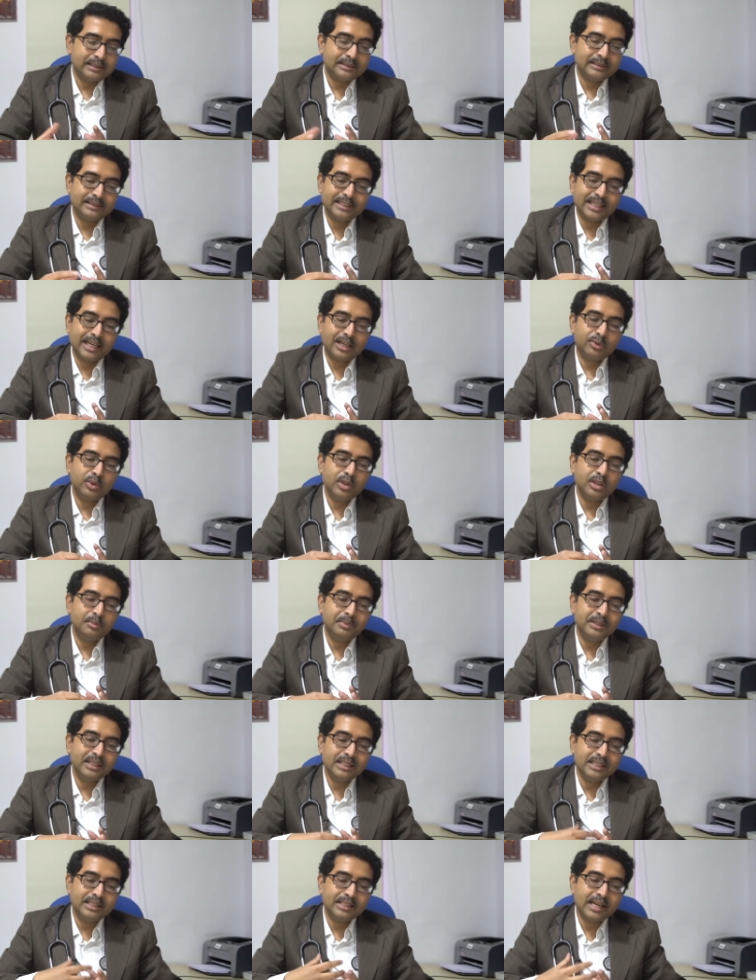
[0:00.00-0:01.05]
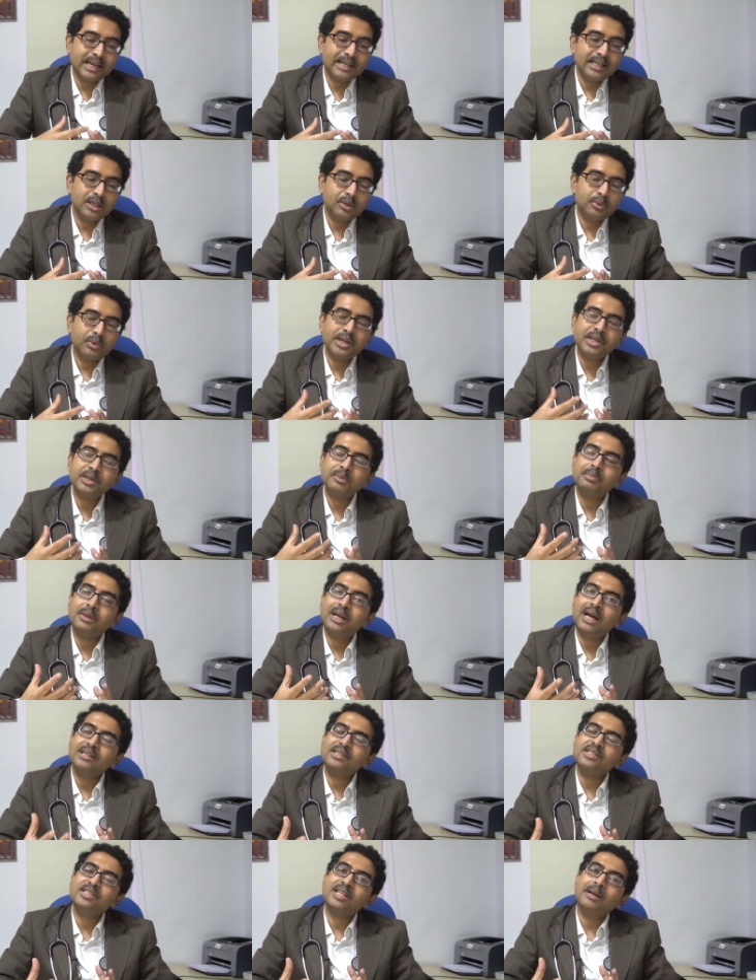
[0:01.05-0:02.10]
There will be inadequate
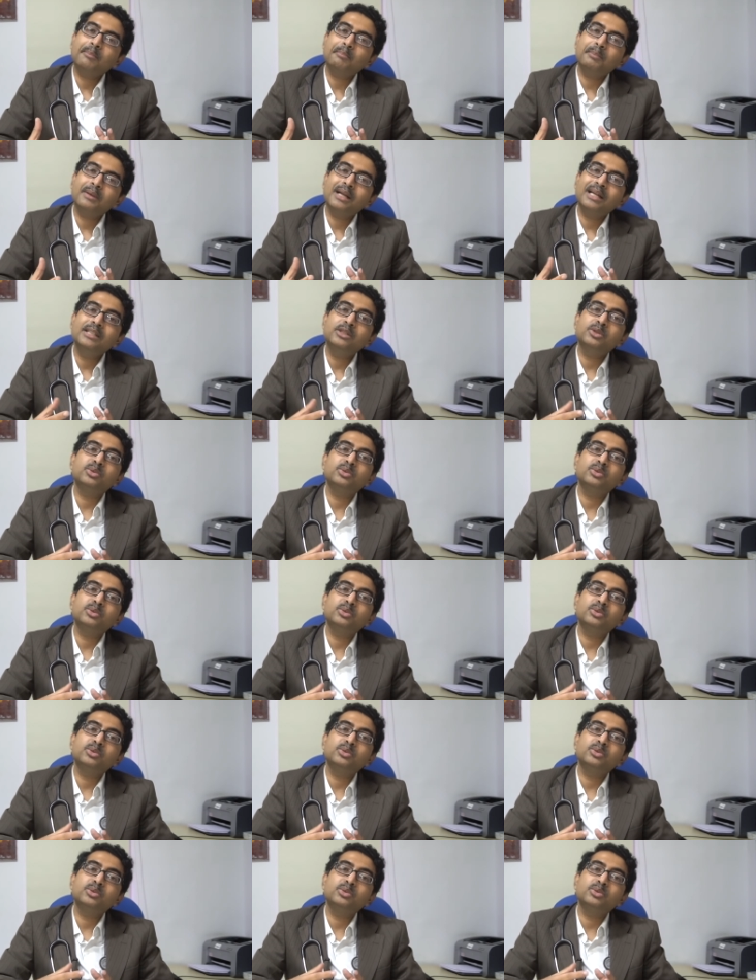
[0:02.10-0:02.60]
blood supply